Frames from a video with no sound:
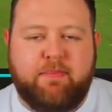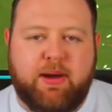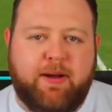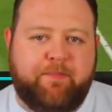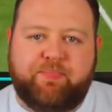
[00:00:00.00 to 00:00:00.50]

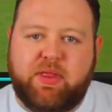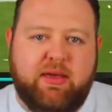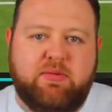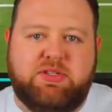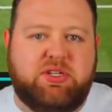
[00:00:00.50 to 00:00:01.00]
but
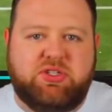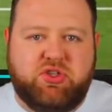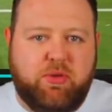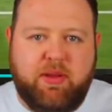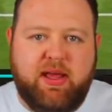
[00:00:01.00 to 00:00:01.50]
it was just
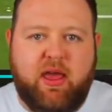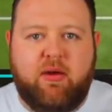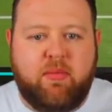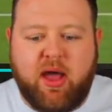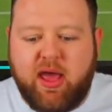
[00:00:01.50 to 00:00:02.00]
stupidity
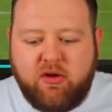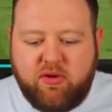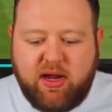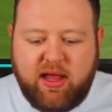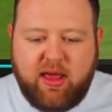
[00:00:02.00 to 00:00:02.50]
on my end,
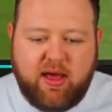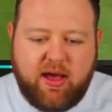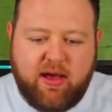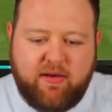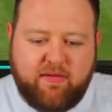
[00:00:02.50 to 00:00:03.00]
really,
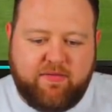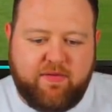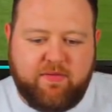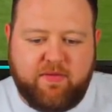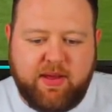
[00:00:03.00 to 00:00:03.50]
uh,
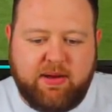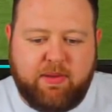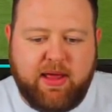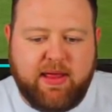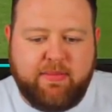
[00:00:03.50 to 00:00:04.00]
for, for me to
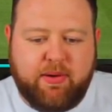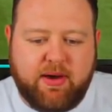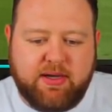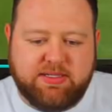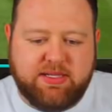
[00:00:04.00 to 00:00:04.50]
play that
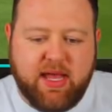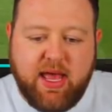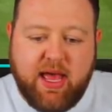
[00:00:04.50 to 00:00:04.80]
pass.